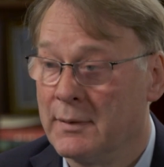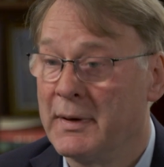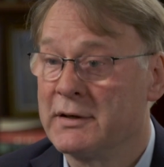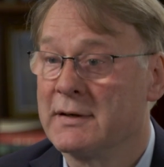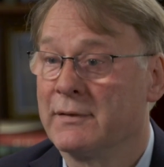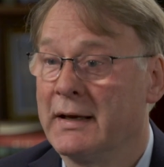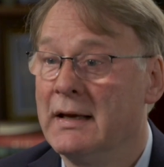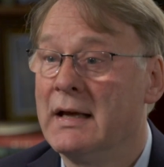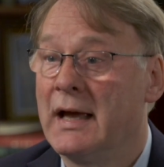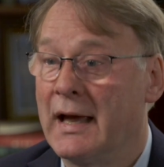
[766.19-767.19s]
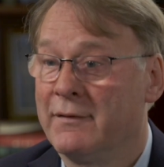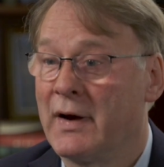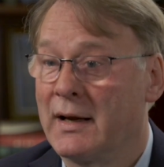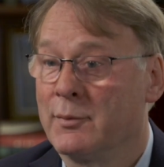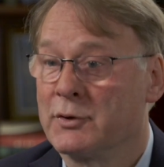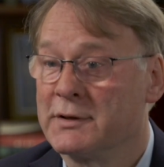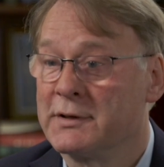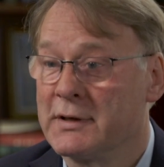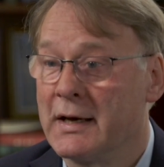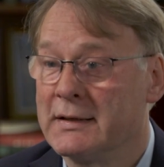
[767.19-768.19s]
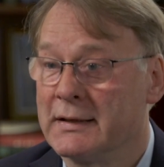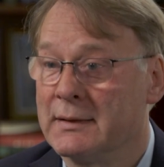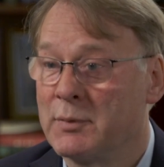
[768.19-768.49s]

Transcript: competitively and valuable to society,